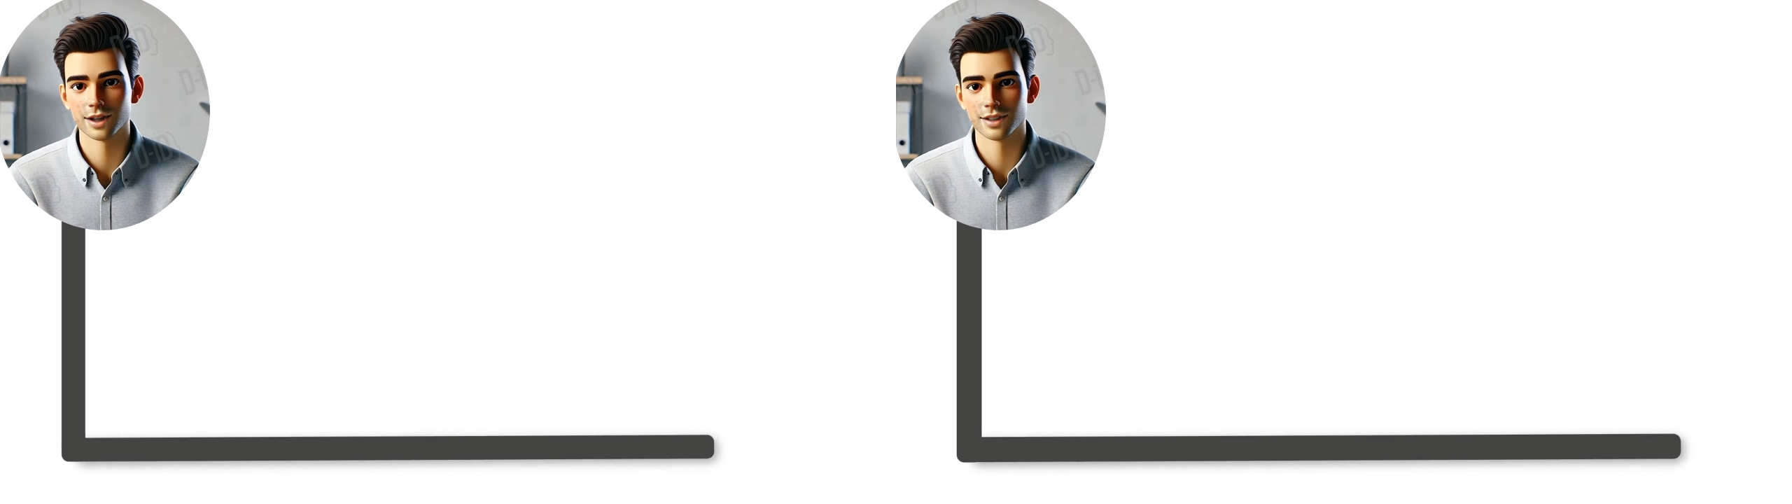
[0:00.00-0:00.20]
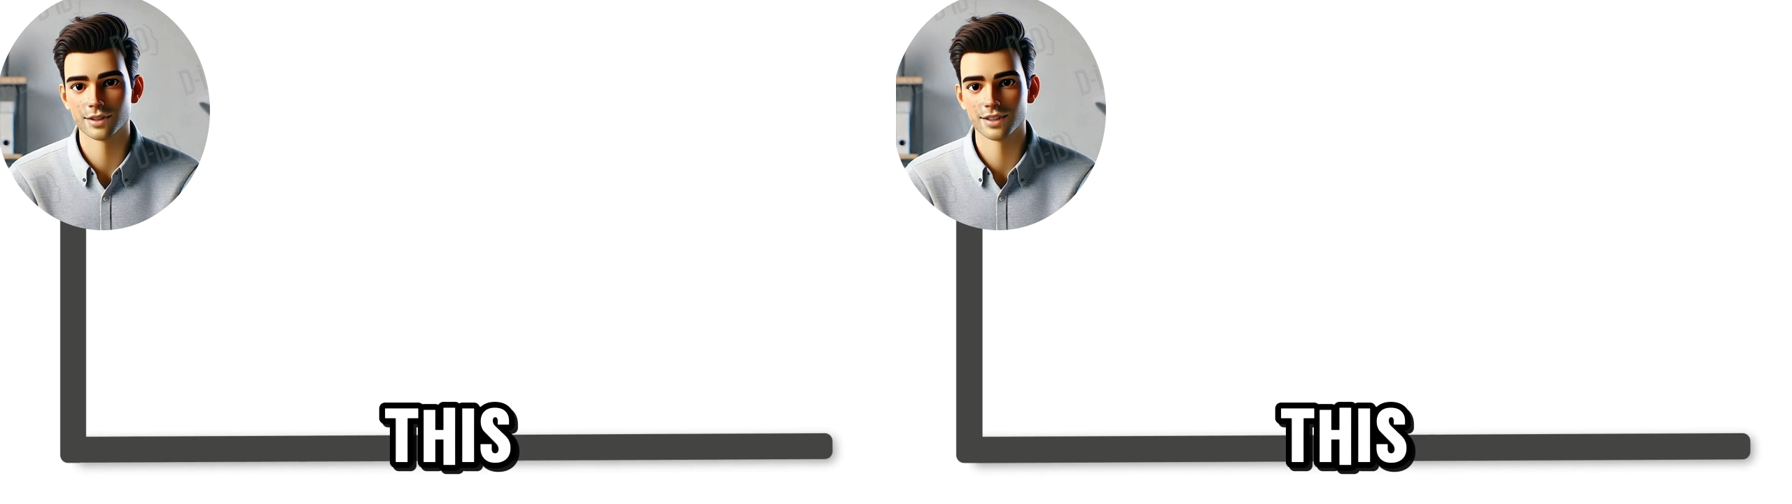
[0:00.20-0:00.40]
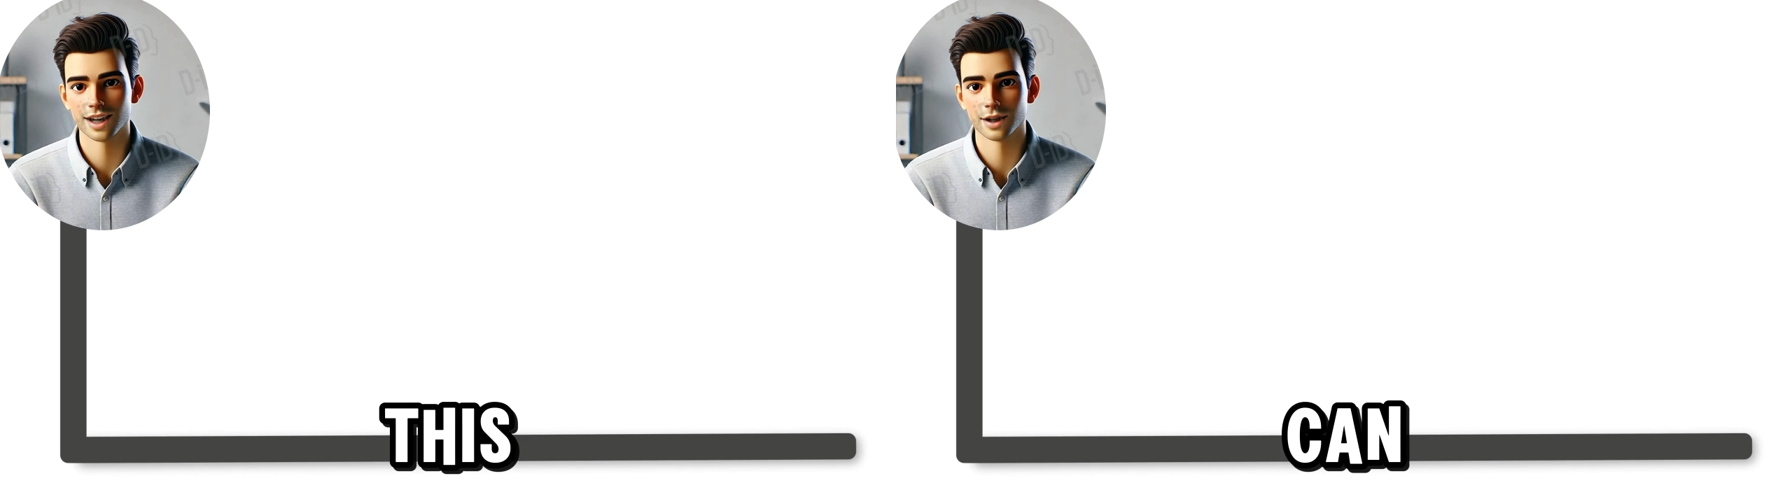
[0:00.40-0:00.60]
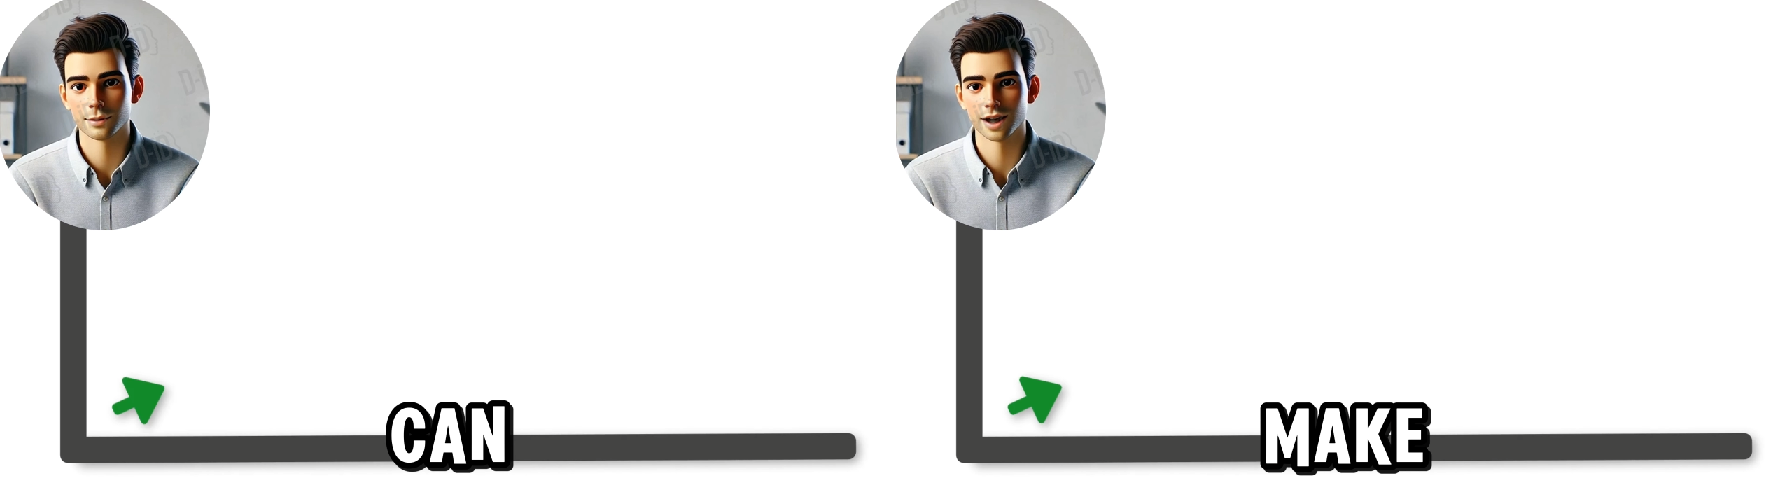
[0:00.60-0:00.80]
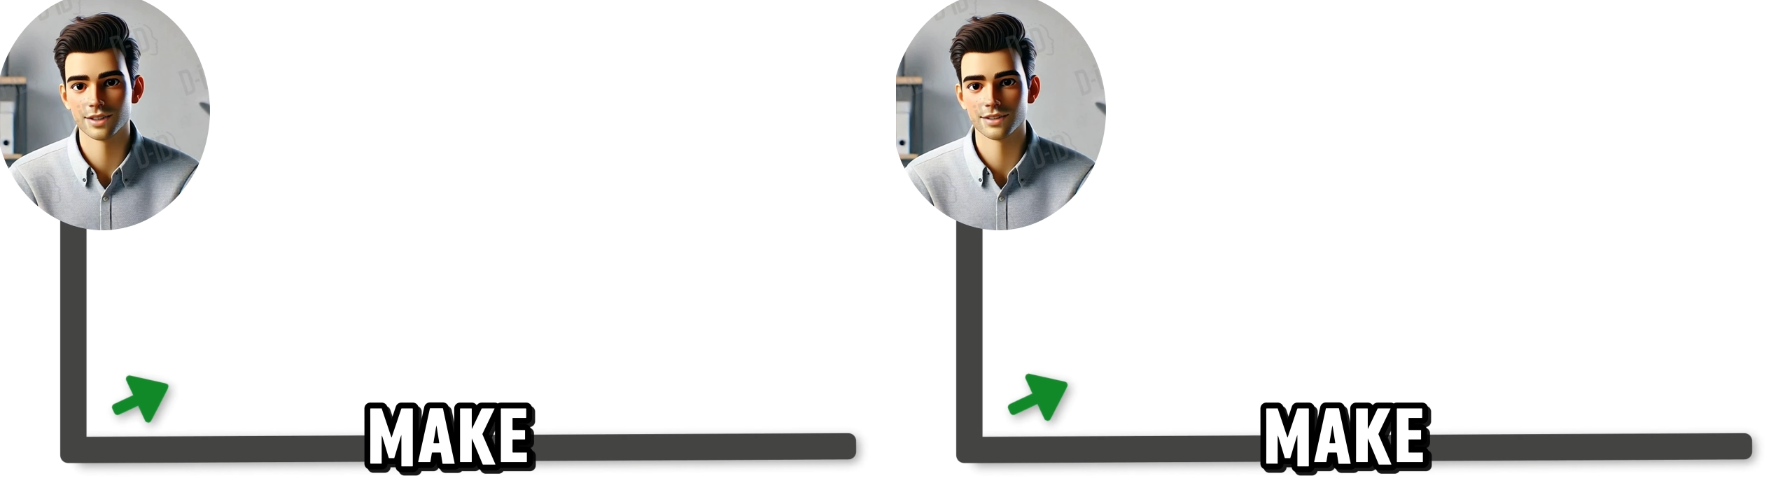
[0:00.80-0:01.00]
This can
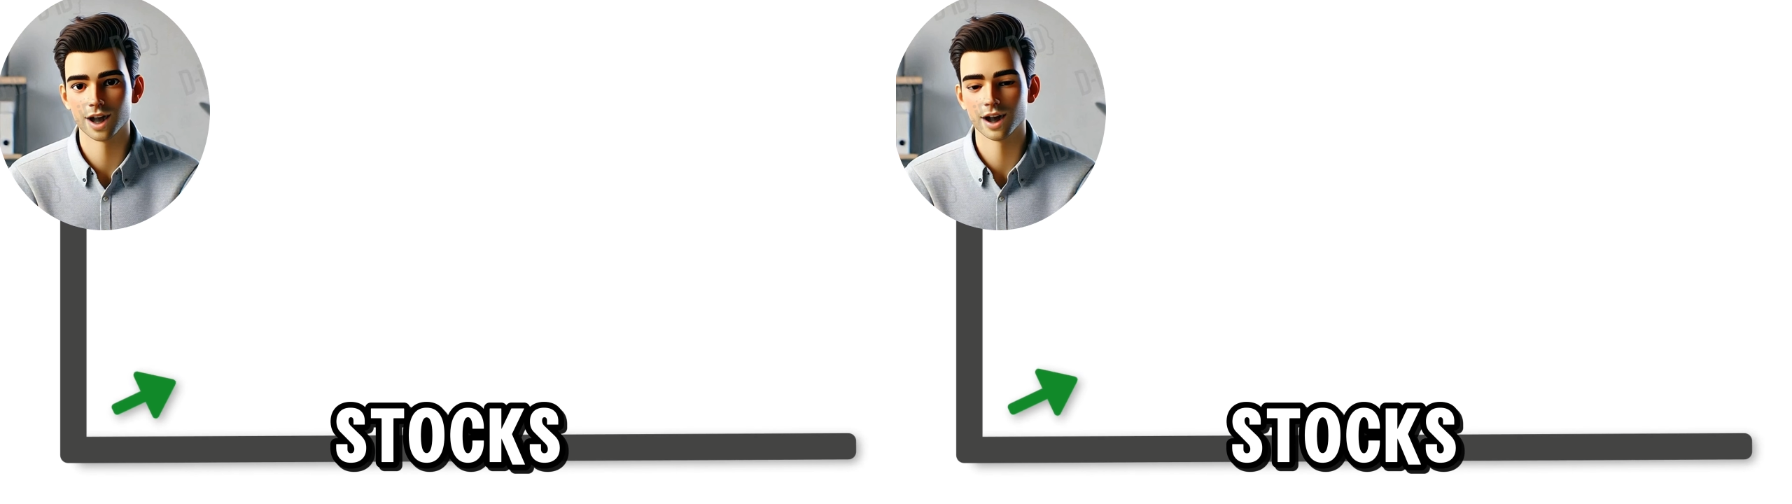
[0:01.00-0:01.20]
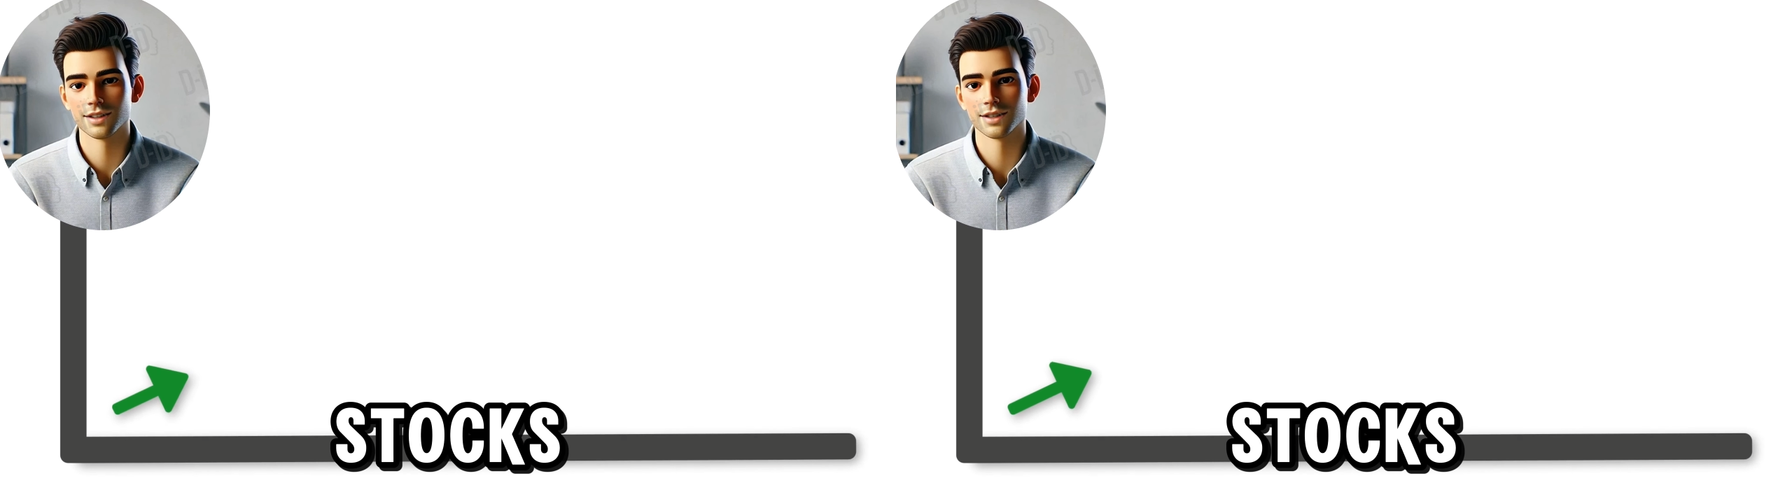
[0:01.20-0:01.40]
make stocks